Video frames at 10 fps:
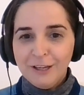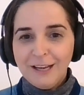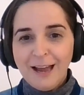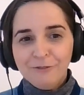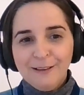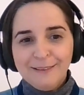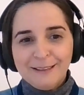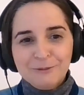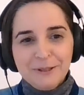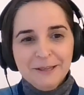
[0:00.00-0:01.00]
And I think
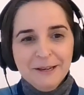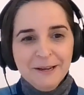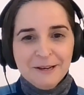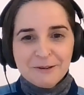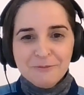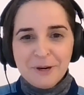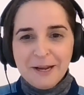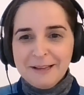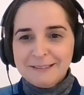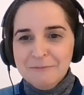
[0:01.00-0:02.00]
that we
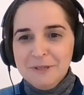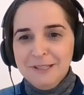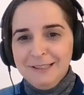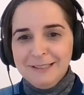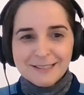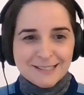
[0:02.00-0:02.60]
had a mini